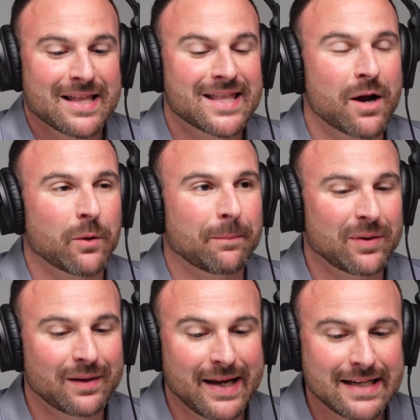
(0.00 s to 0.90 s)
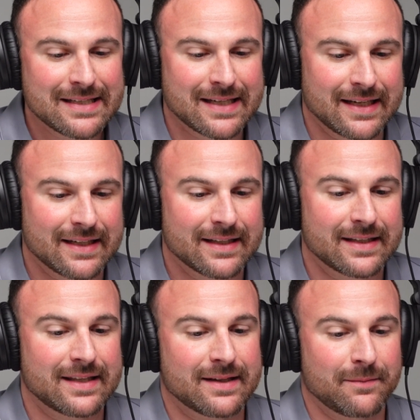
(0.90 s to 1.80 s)
They were
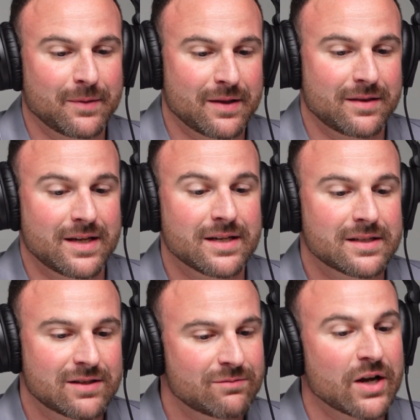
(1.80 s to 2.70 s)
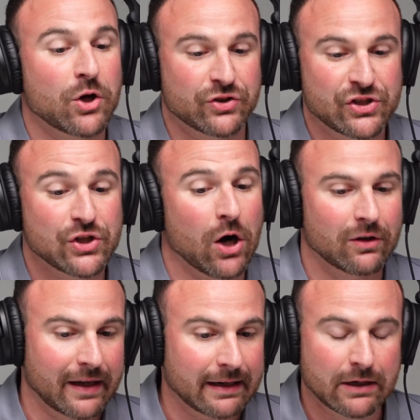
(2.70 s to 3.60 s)
planted, they're called
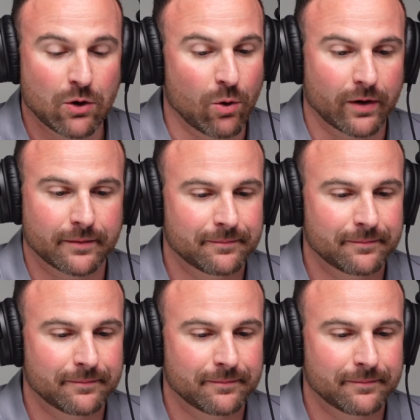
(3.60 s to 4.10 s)
Starlink corn.